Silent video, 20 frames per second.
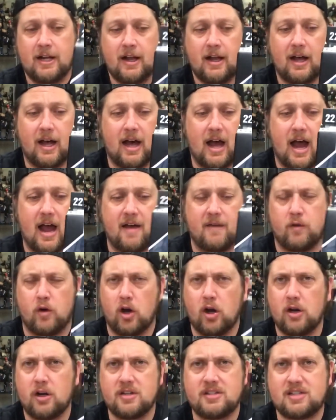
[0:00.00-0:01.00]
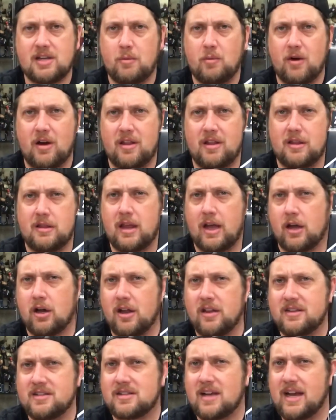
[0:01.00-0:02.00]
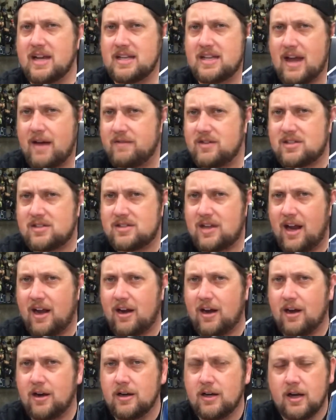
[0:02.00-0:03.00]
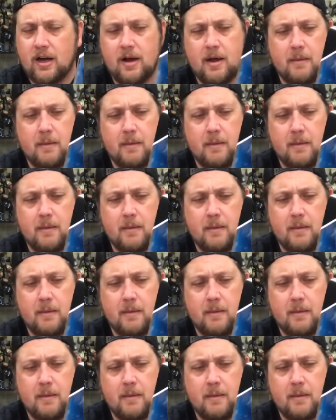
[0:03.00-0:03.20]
I have heard somewhere that they call this guy Devastator,